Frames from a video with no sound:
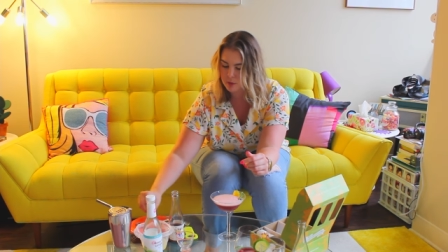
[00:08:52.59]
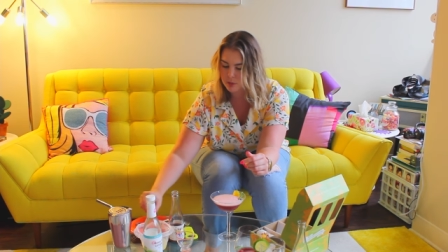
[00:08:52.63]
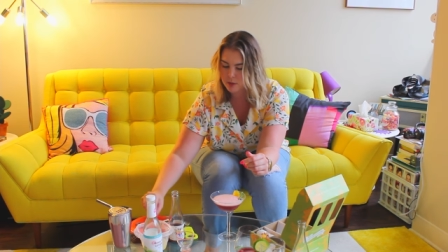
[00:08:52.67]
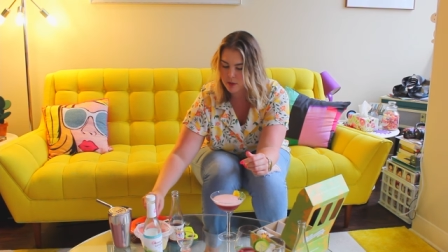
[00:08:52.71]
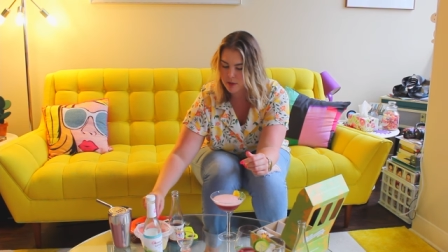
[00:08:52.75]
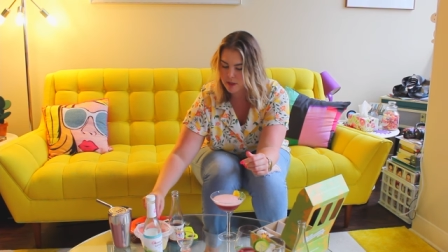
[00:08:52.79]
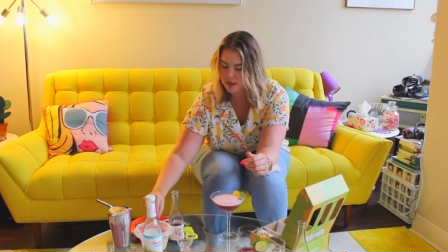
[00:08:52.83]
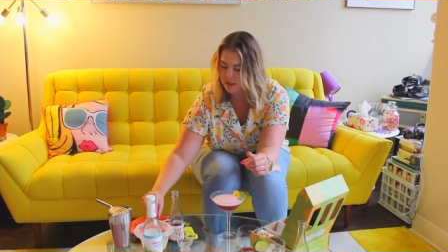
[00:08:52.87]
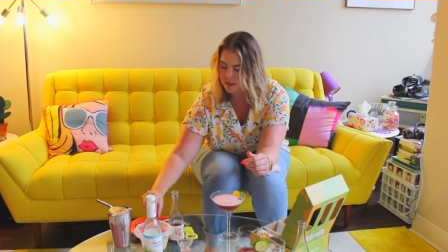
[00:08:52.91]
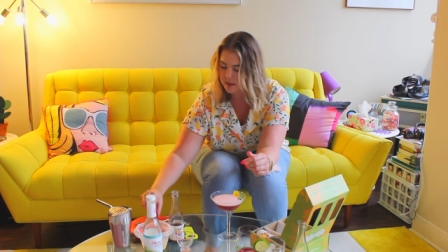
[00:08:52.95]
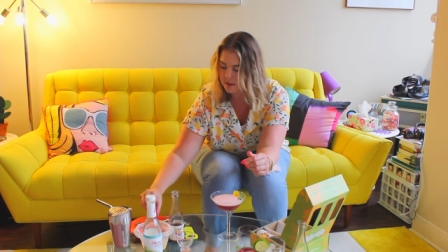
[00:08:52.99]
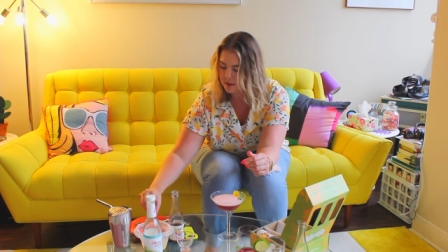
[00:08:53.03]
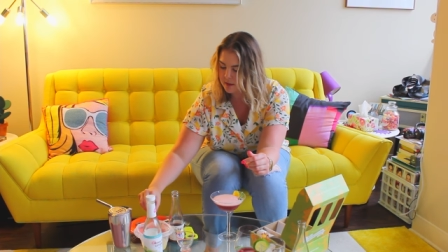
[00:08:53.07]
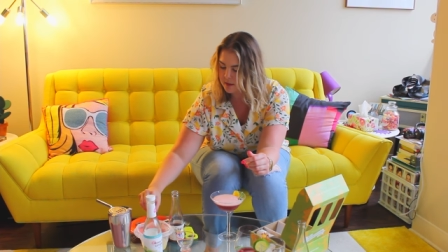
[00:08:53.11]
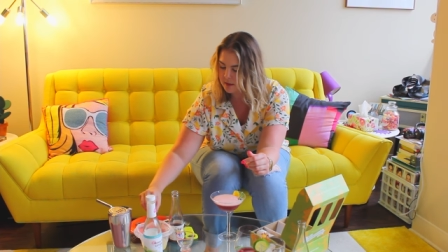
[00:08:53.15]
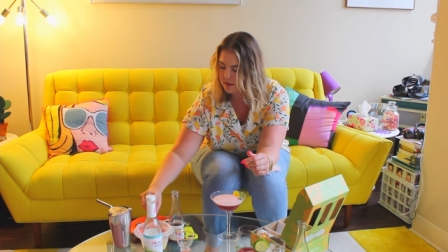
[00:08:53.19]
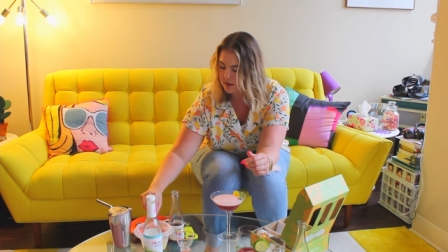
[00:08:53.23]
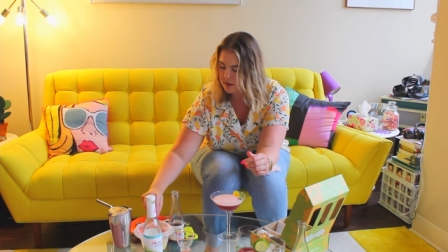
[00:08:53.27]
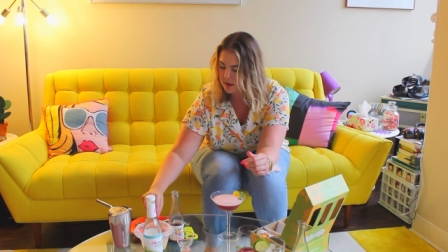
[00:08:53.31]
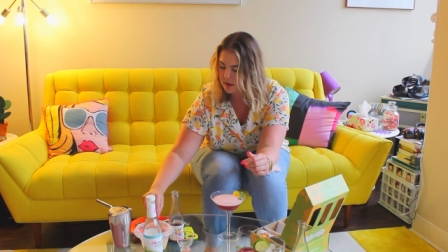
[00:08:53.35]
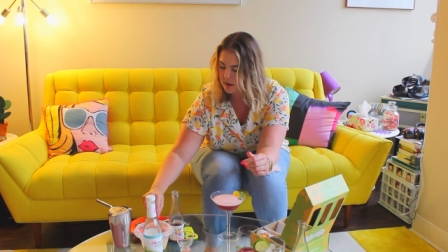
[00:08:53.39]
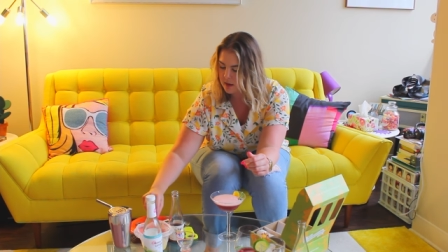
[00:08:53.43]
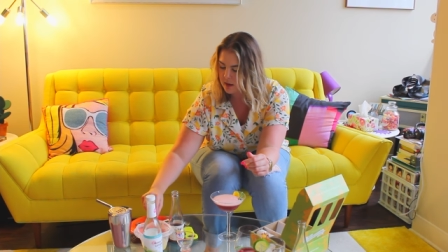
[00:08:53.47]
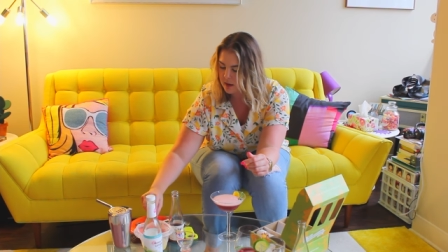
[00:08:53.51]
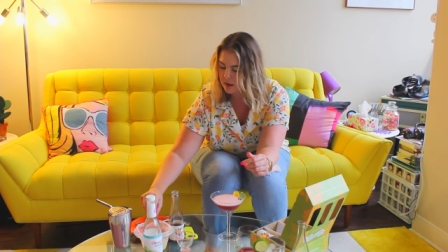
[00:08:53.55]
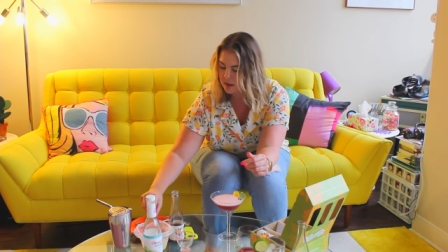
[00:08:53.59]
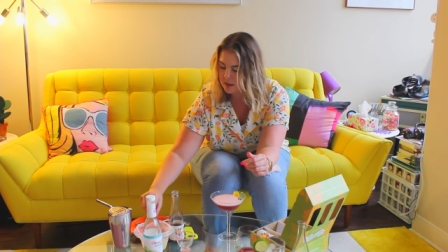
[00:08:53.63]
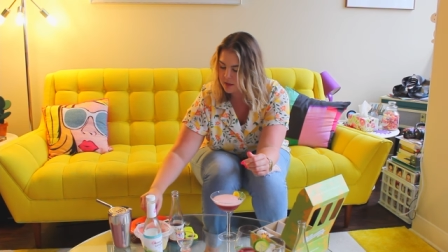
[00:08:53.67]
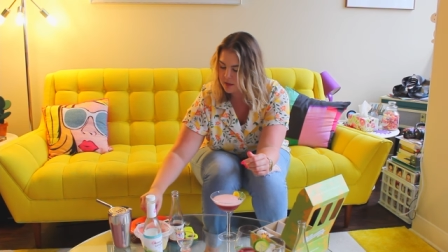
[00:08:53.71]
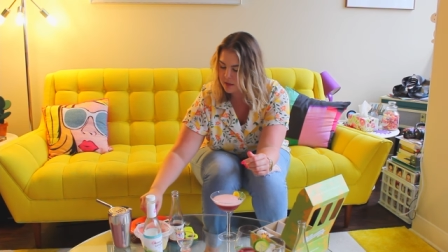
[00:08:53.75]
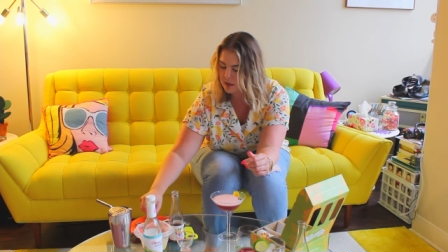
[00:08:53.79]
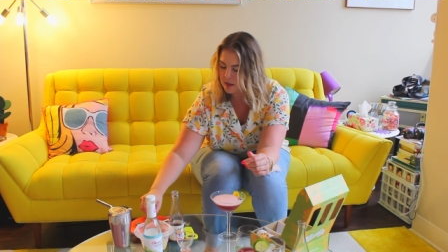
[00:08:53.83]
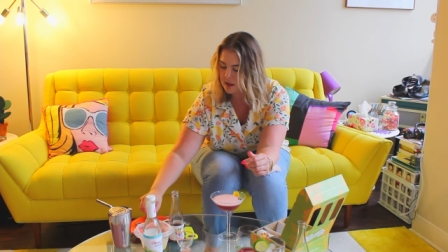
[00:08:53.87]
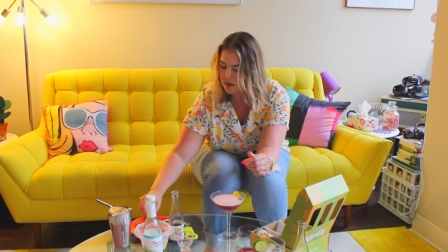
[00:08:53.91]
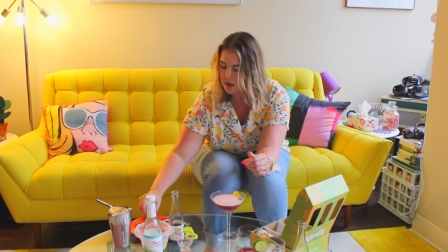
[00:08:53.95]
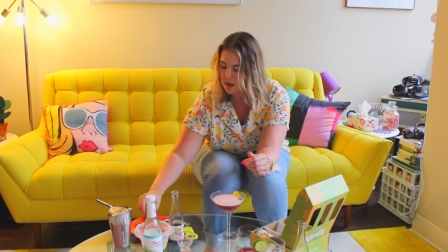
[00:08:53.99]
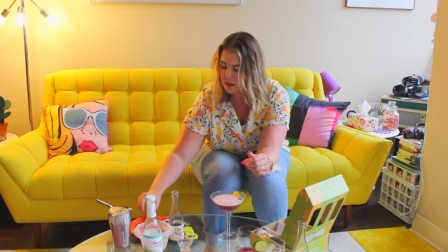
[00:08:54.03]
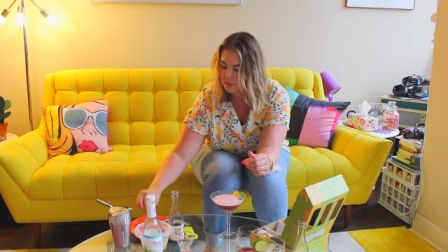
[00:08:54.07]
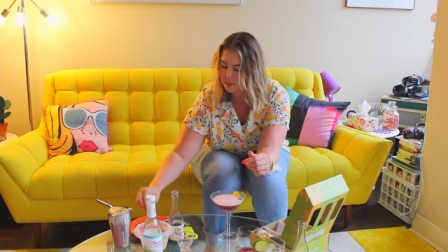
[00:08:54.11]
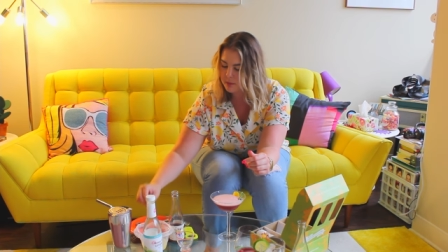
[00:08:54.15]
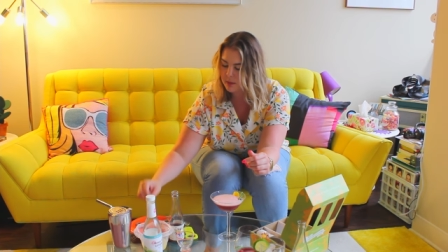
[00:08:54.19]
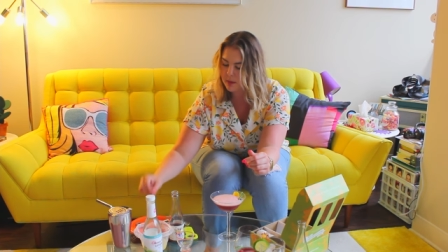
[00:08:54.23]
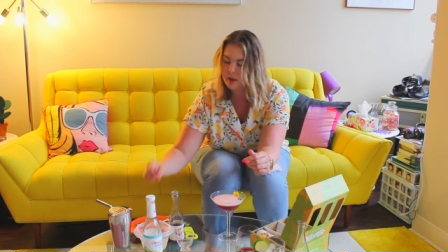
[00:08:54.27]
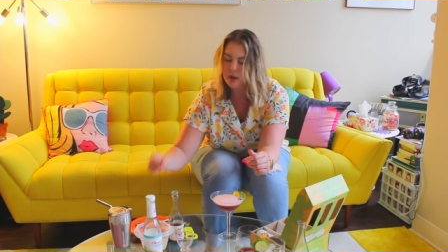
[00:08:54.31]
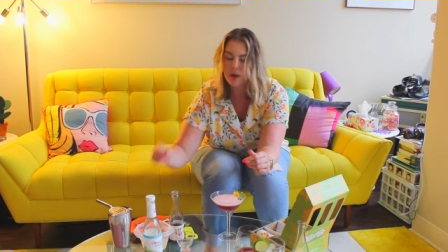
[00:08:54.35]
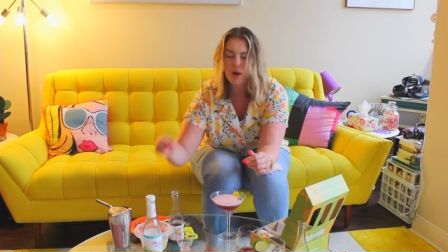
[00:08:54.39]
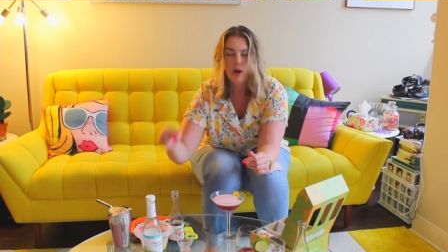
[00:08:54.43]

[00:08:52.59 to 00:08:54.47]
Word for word: pretty on top.